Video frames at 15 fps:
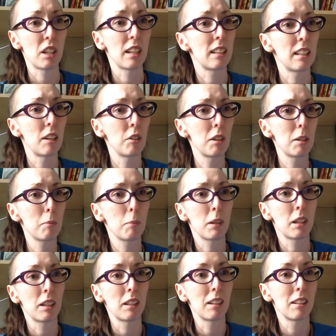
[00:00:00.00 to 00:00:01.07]
I doubt it,
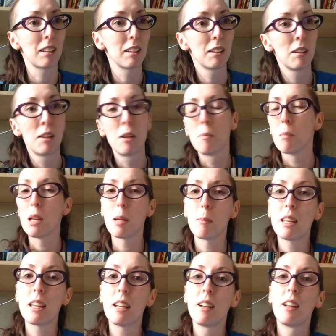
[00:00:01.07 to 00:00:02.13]
but
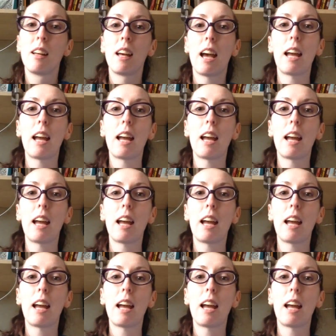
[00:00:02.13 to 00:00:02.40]
maybe.